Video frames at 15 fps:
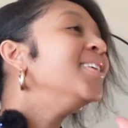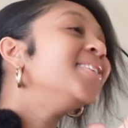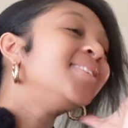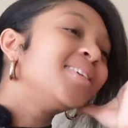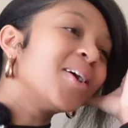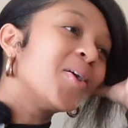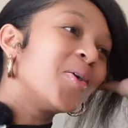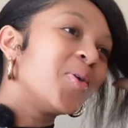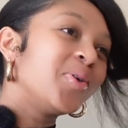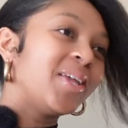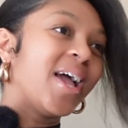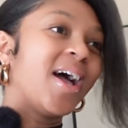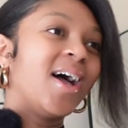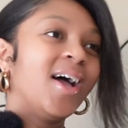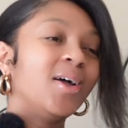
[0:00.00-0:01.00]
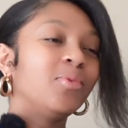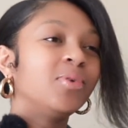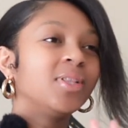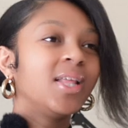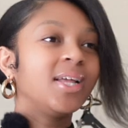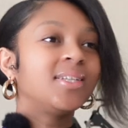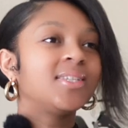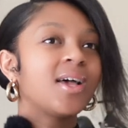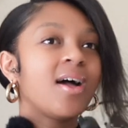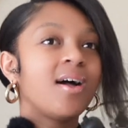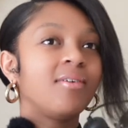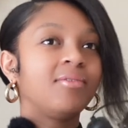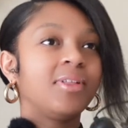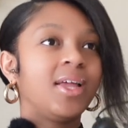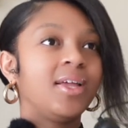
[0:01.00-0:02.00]
So yeah, I would like to
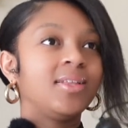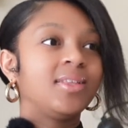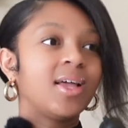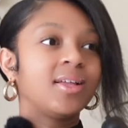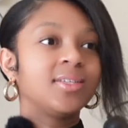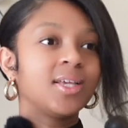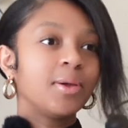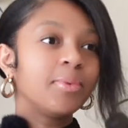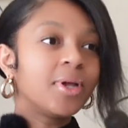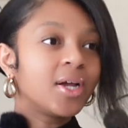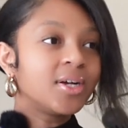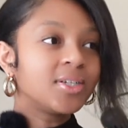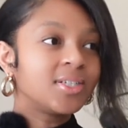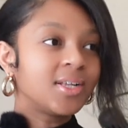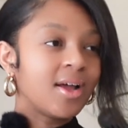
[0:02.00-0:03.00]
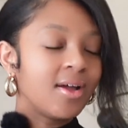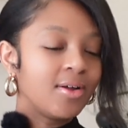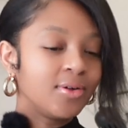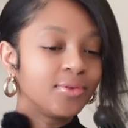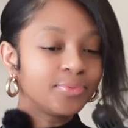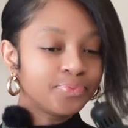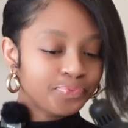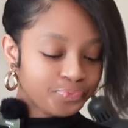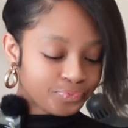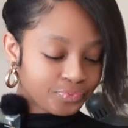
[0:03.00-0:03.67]
have like that type of hairstyle.